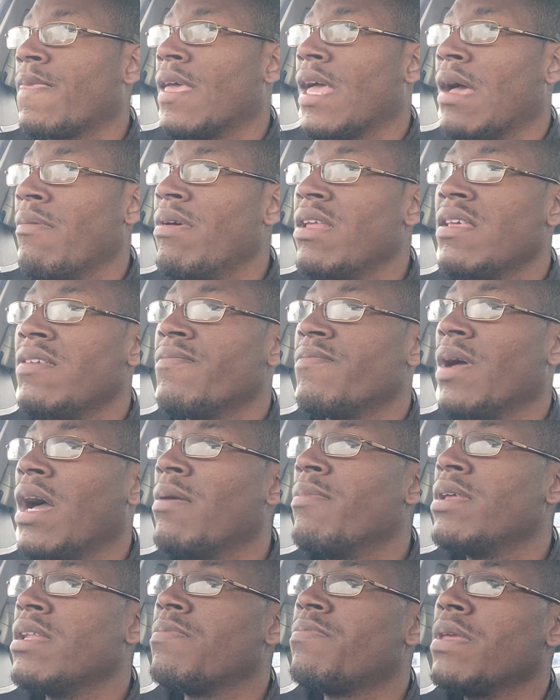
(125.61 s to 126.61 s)
How many how
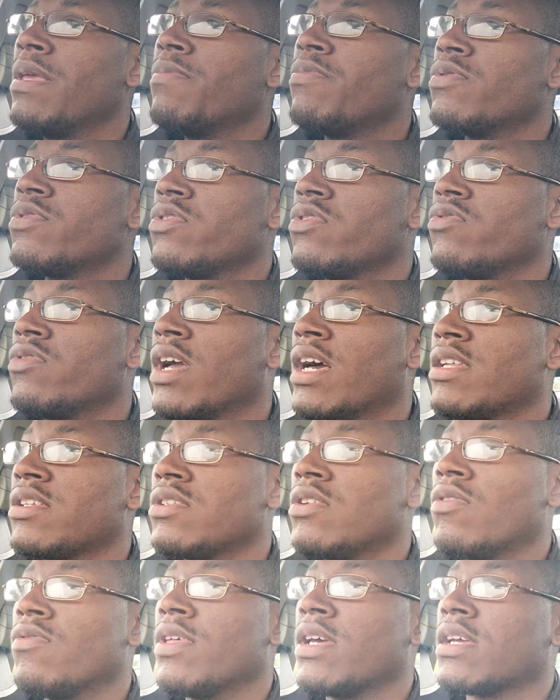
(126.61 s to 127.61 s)
many people do you guys
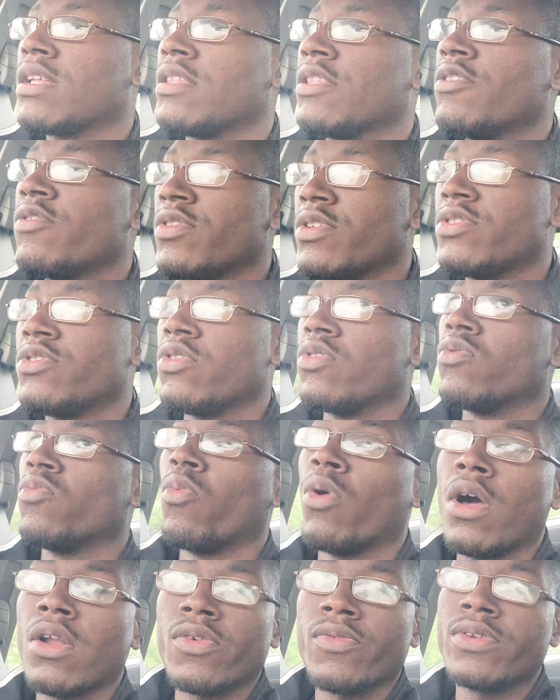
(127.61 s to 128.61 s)
know that can literally turn
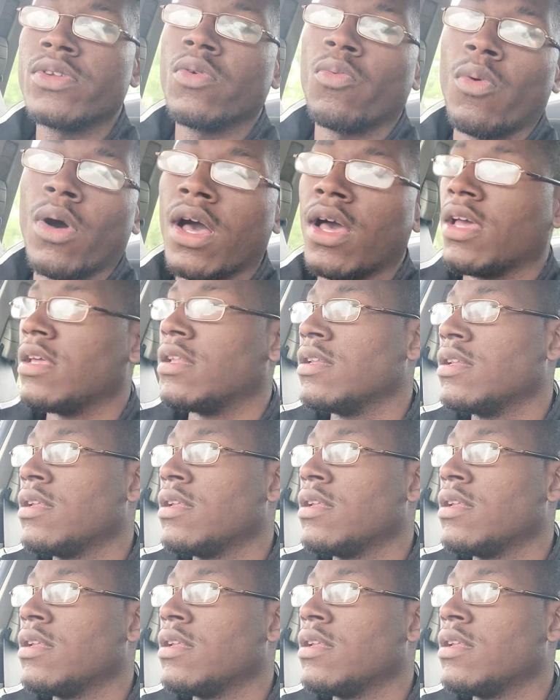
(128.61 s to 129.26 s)
water into wine?